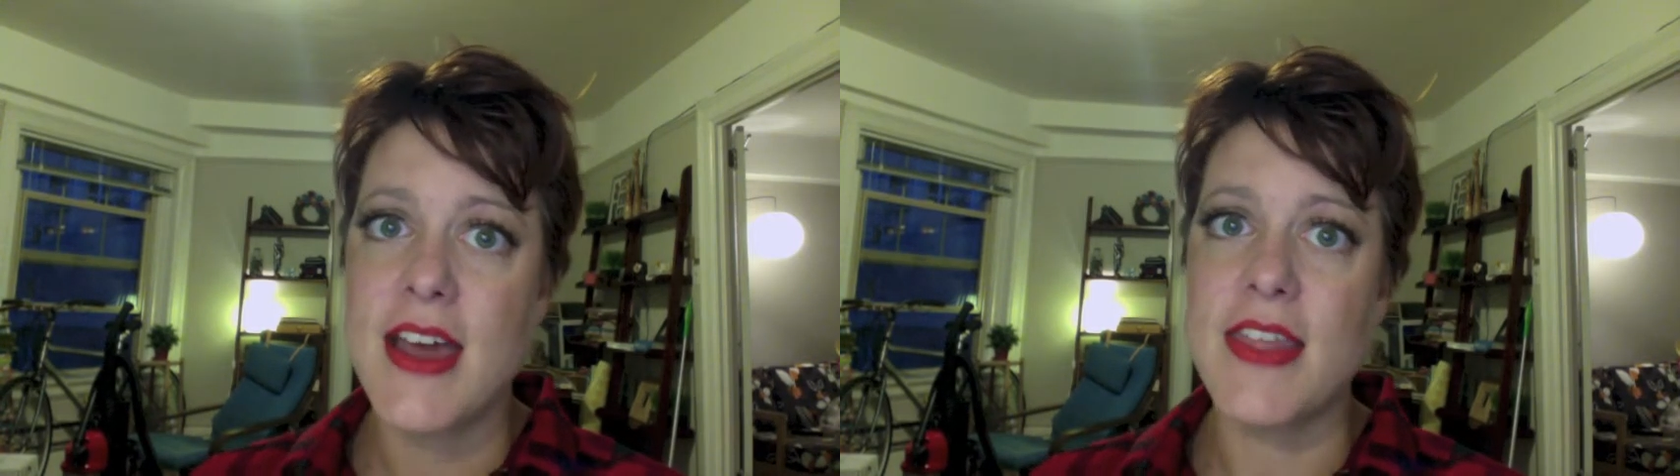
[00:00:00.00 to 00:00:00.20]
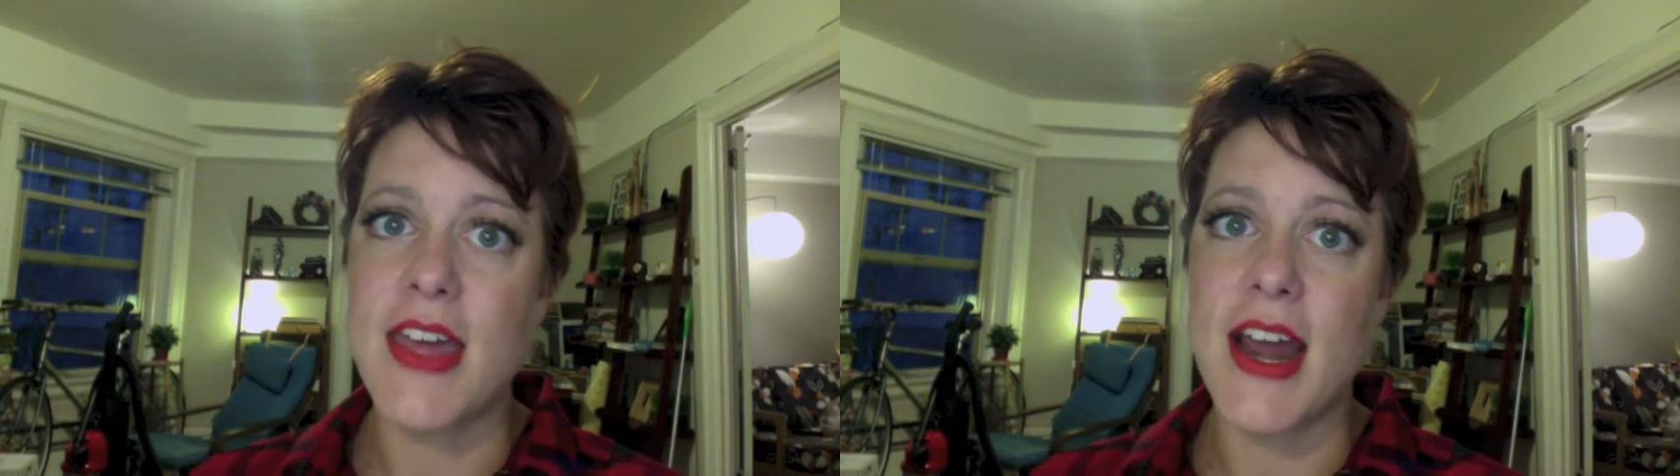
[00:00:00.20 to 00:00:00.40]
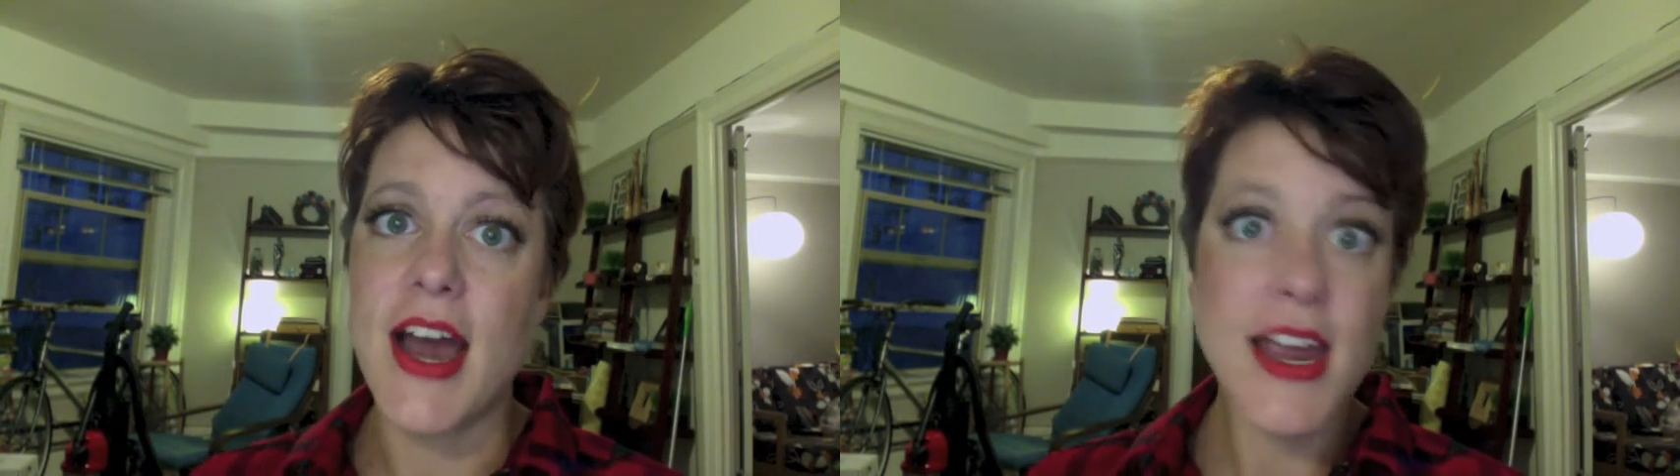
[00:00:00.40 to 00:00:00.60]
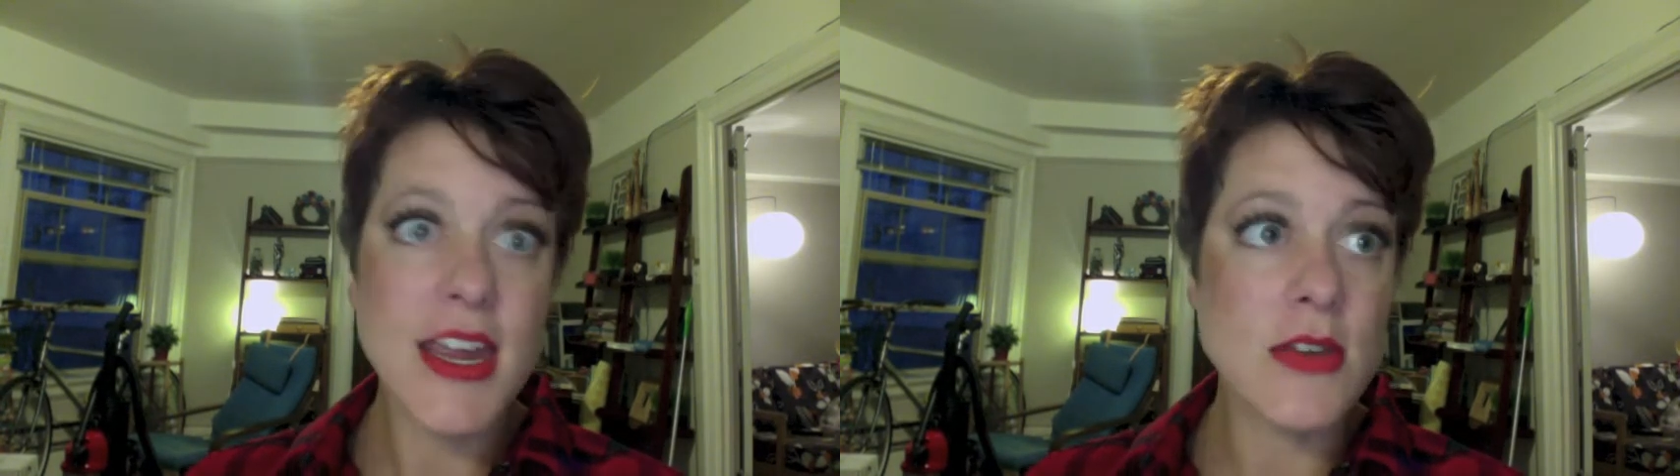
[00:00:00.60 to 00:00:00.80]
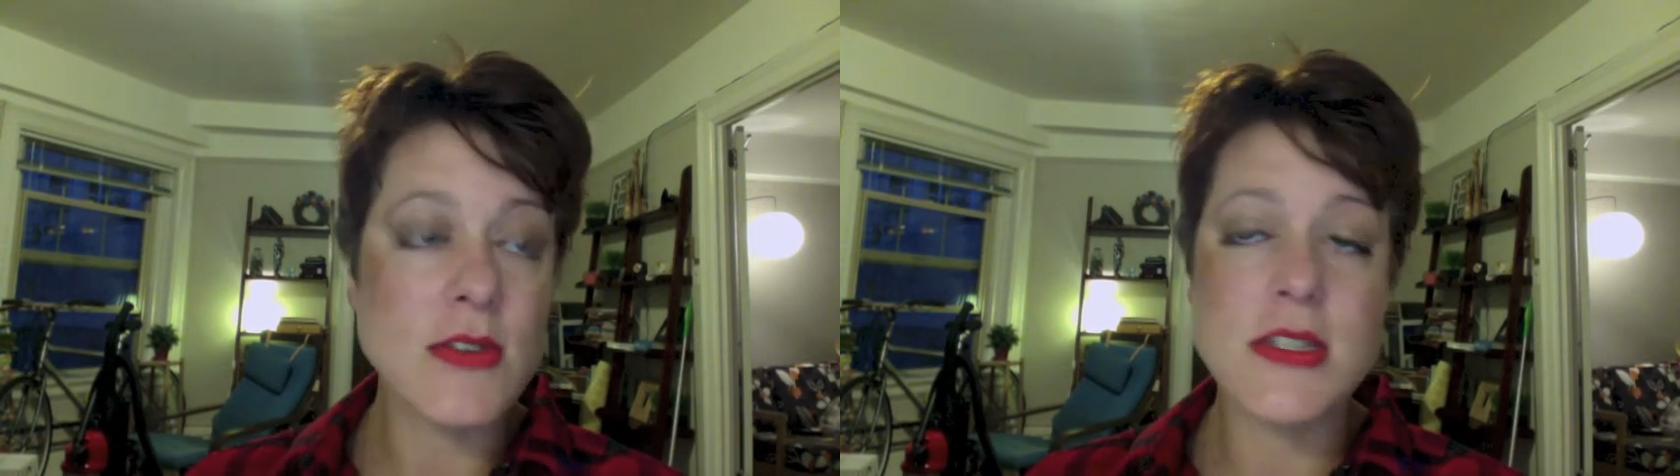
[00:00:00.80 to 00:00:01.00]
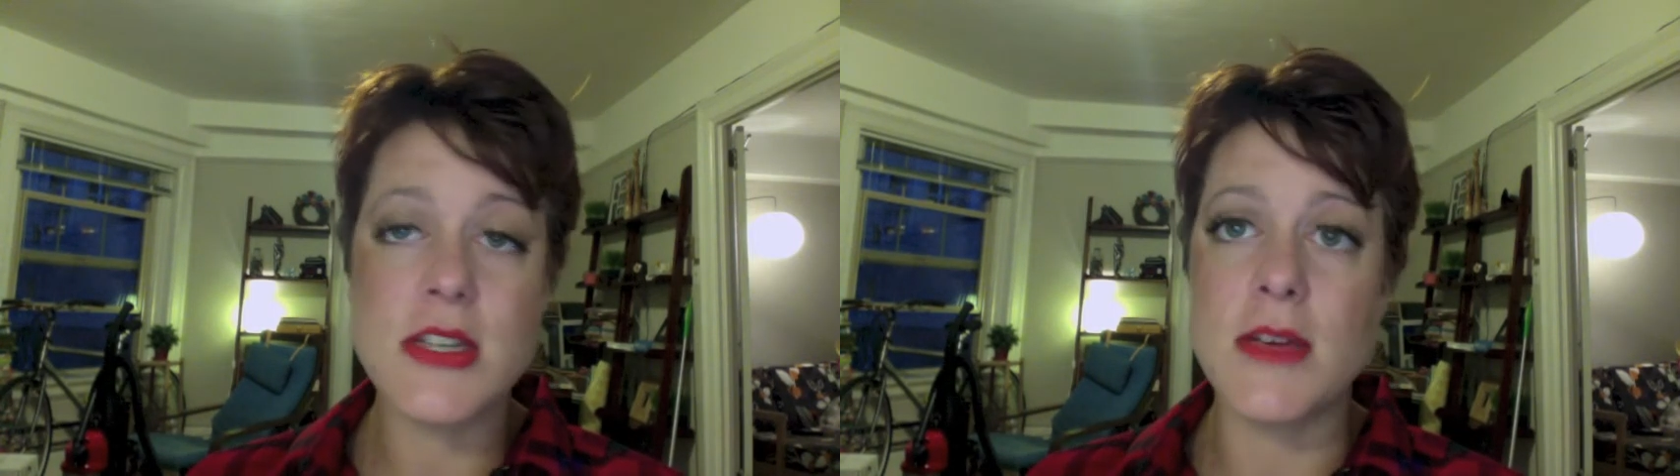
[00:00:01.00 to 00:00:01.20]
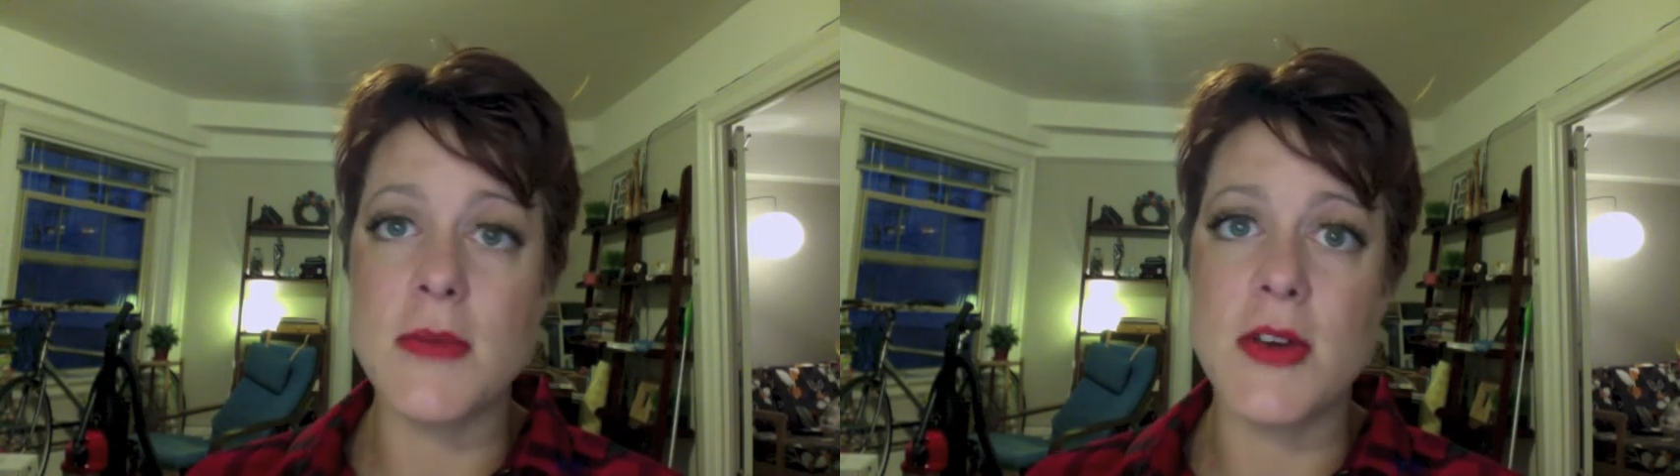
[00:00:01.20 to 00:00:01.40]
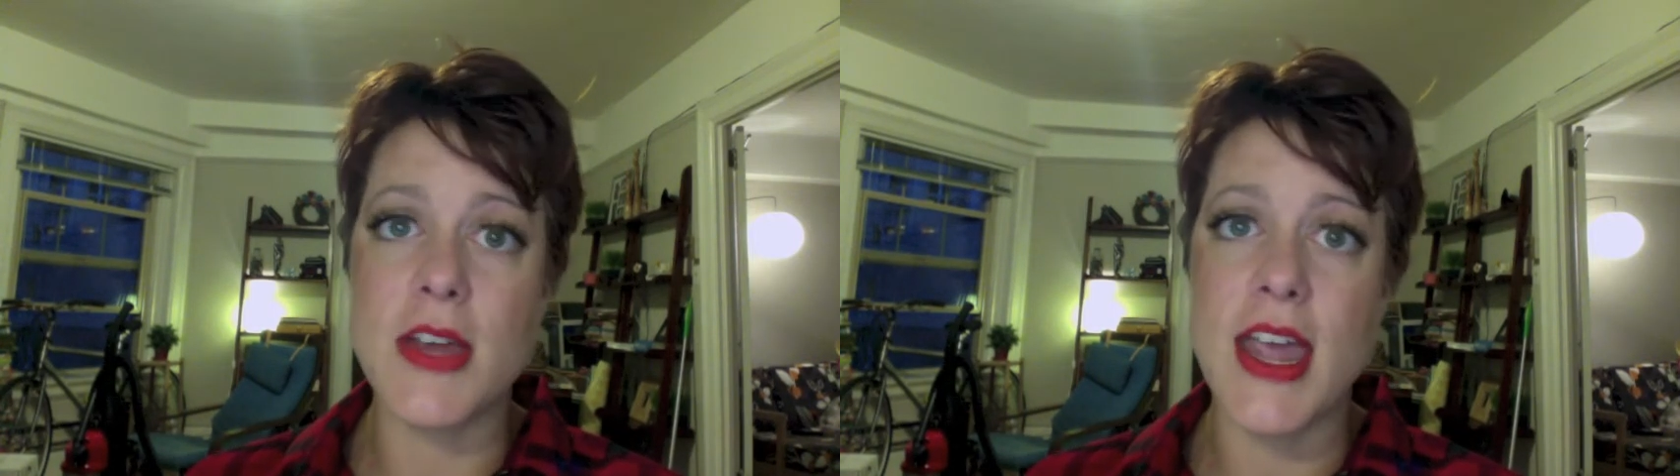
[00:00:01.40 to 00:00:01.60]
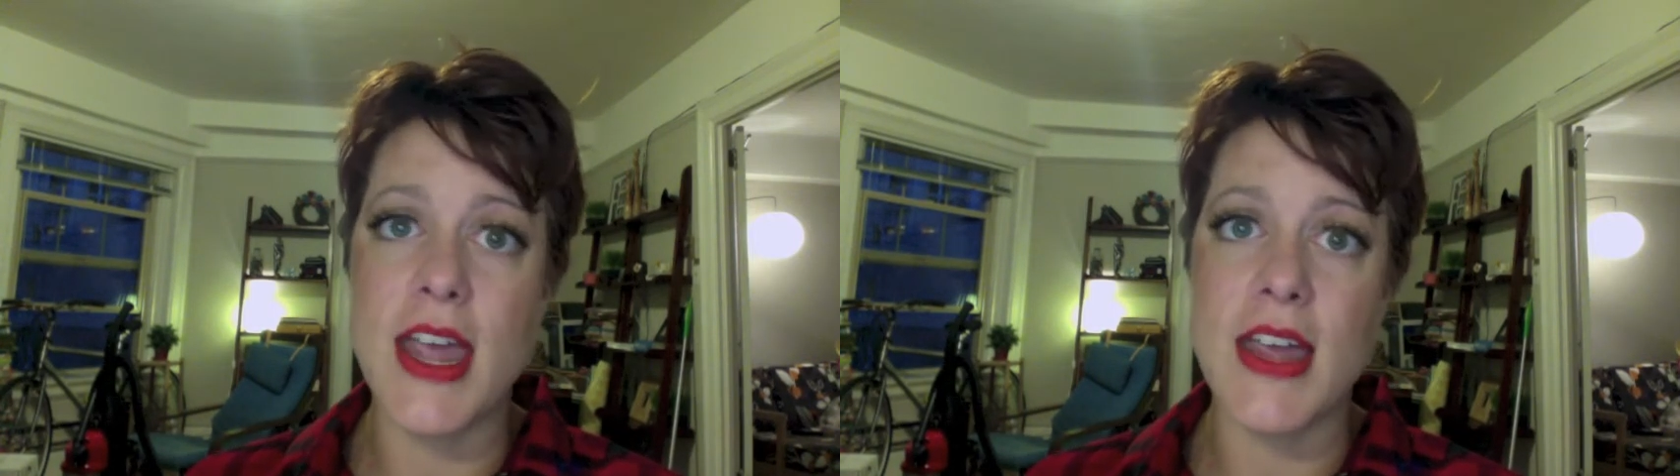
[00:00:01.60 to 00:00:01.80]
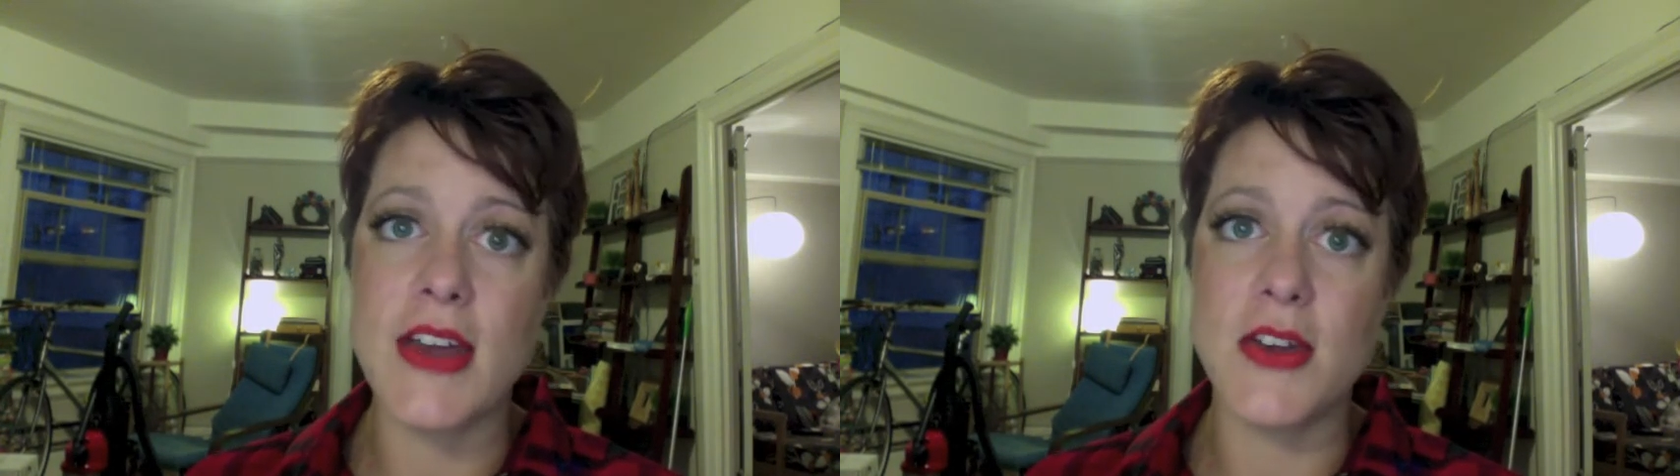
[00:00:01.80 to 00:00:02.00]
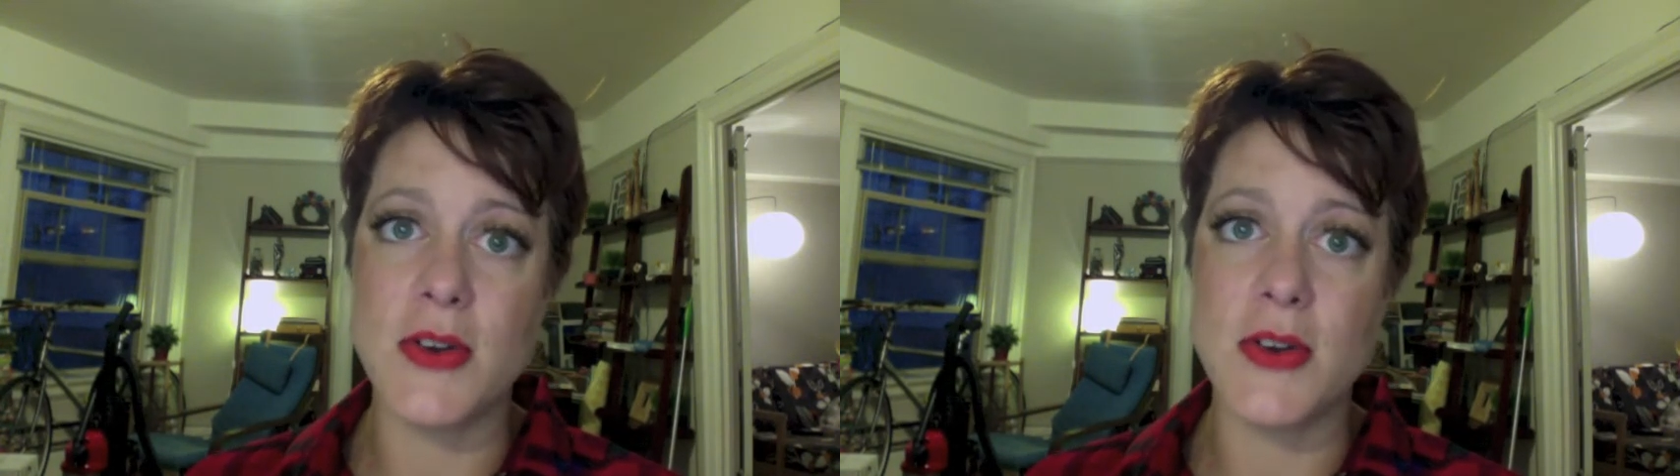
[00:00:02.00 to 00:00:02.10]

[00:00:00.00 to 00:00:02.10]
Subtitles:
that I use to communicate